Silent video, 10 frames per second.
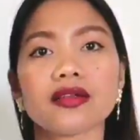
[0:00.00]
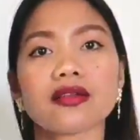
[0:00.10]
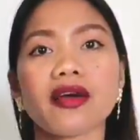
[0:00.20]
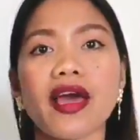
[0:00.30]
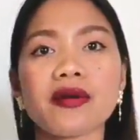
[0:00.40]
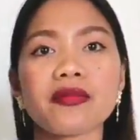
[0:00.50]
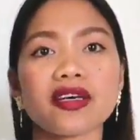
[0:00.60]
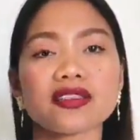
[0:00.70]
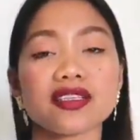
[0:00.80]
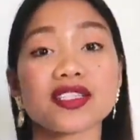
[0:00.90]
The hem
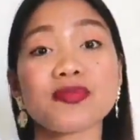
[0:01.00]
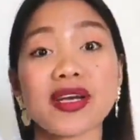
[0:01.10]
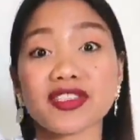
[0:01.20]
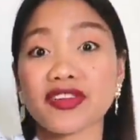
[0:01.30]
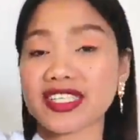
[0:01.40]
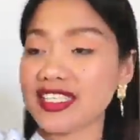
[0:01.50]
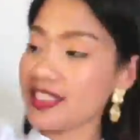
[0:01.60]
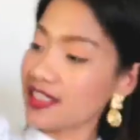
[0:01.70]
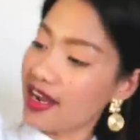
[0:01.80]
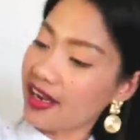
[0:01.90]
has asymmetric
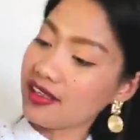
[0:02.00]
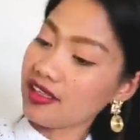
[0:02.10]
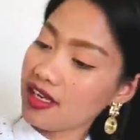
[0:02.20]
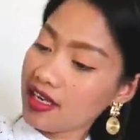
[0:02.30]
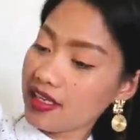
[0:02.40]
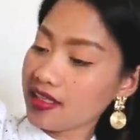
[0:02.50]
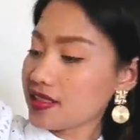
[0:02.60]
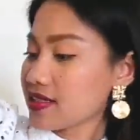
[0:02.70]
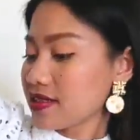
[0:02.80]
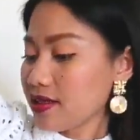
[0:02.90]
detail.
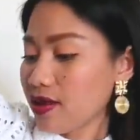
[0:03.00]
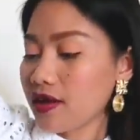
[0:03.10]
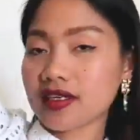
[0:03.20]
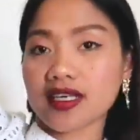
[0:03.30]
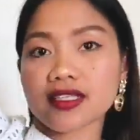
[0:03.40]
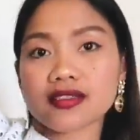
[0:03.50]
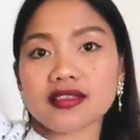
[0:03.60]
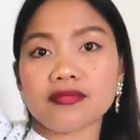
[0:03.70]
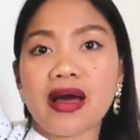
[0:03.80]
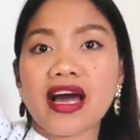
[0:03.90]
It's long at
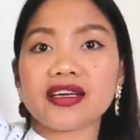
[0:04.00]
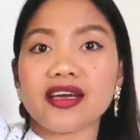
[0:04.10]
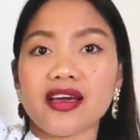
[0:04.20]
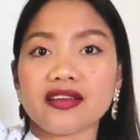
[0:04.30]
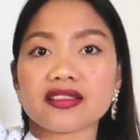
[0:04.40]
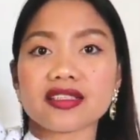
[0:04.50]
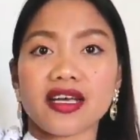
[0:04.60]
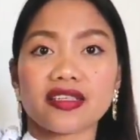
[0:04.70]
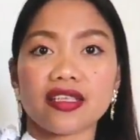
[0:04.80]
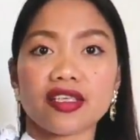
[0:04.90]
the back and
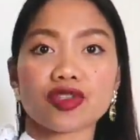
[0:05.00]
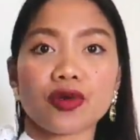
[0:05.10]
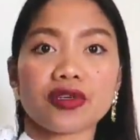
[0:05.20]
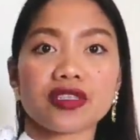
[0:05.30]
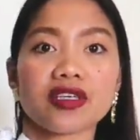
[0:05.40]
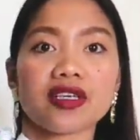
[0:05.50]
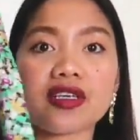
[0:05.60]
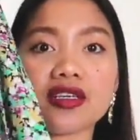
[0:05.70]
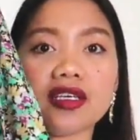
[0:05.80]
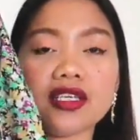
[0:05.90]
slightly
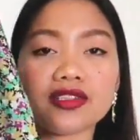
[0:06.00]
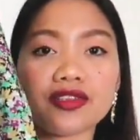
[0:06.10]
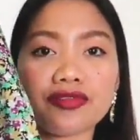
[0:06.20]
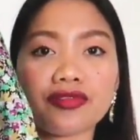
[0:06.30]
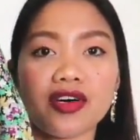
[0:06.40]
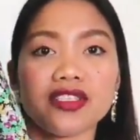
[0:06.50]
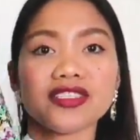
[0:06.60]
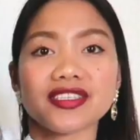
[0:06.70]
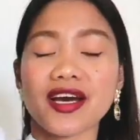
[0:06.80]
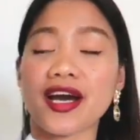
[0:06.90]
shorter at the
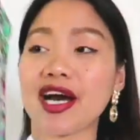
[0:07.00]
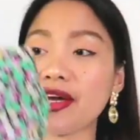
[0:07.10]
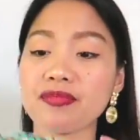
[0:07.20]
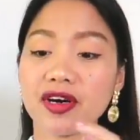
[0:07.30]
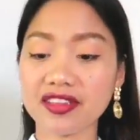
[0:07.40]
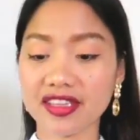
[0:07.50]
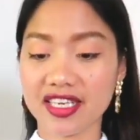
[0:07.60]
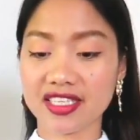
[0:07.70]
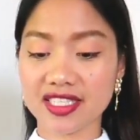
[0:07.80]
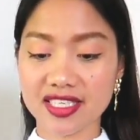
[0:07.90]
front. I bought
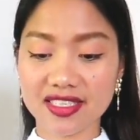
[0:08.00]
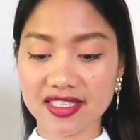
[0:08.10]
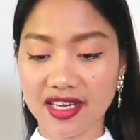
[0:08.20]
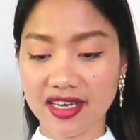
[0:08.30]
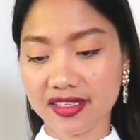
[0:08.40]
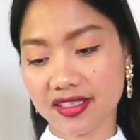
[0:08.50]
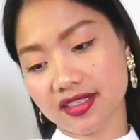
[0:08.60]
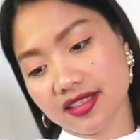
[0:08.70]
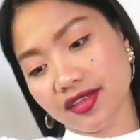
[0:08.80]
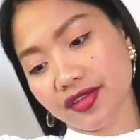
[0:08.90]
this in
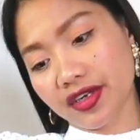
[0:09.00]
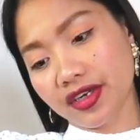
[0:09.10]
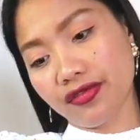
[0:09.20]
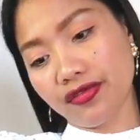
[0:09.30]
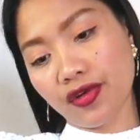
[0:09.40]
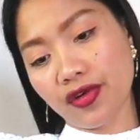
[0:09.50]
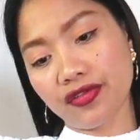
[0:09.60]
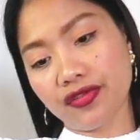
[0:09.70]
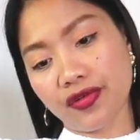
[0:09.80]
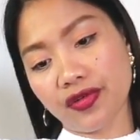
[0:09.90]
size
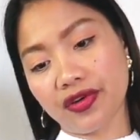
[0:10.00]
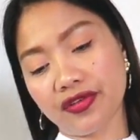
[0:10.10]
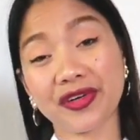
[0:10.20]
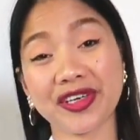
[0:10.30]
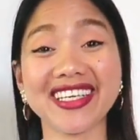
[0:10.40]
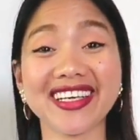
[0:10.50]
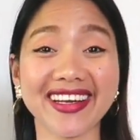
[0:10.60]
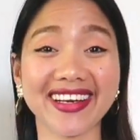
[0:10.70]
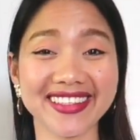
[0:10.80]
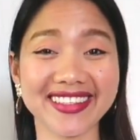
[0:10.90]
34 for
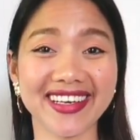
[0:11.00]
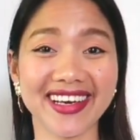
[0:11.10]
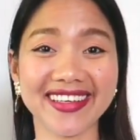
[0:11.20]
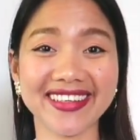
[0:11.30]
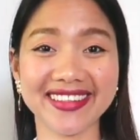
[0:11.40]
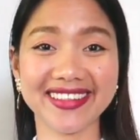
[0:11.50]
$49.99.